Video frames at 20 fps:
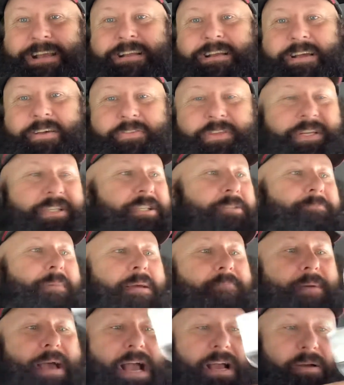Now, this is my
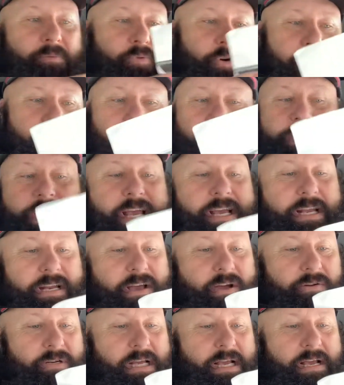backup one. I'll take it
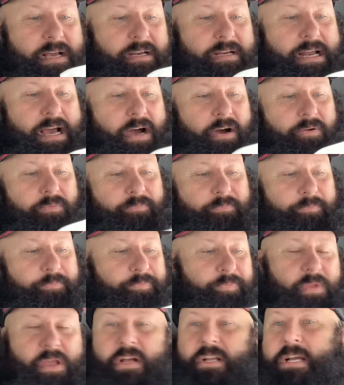out. Now,
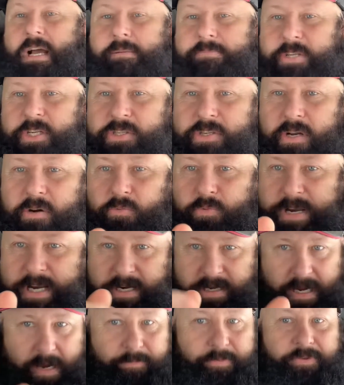I'm just going to read
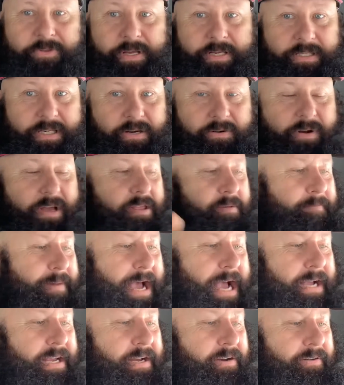a couple things that are on the
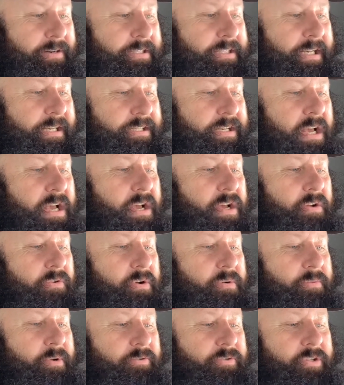back here. It says,
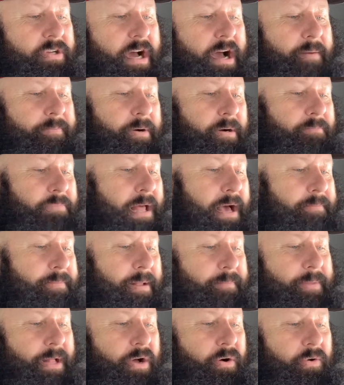remove stopper, blah,
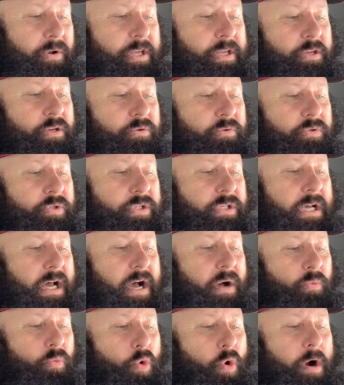blah, blah. Only use
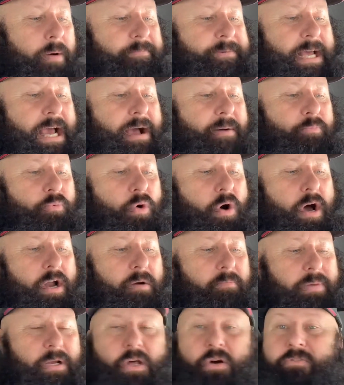warm tap water
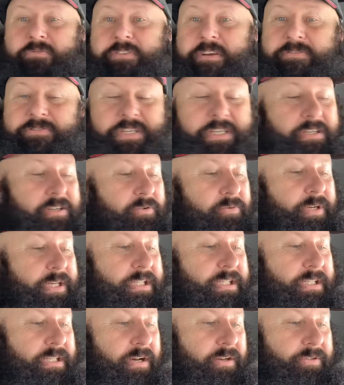below 50 degrees
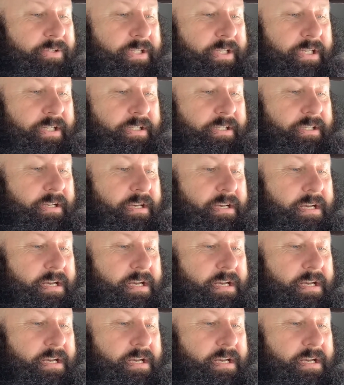Celsius.